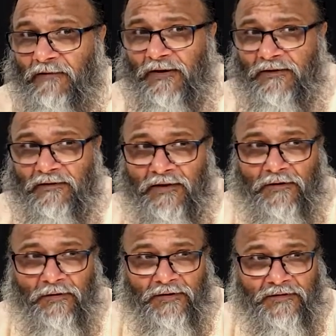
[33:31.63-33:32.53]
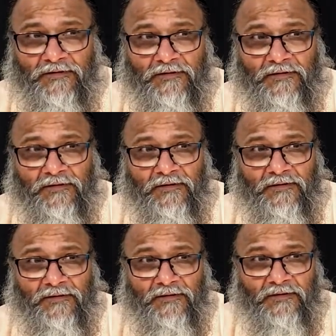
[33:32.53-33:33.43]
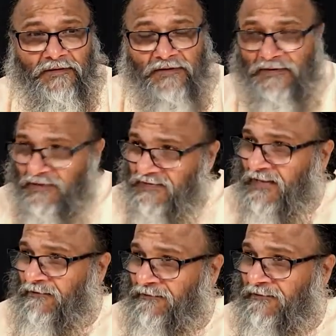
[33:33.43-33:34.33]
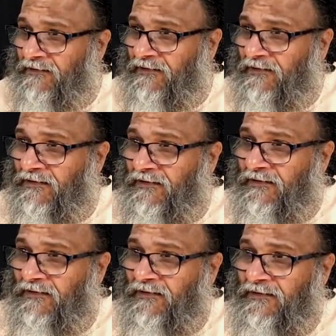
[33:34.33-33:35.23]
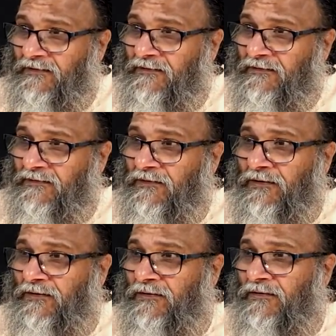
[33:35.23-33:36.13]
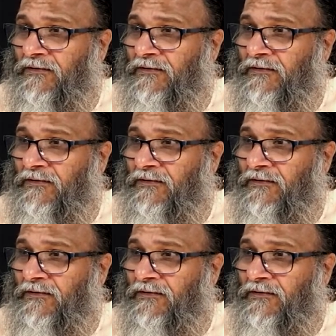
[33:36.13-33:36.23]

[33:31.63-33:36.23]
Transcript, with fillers: Where is ignorance? In the self. No.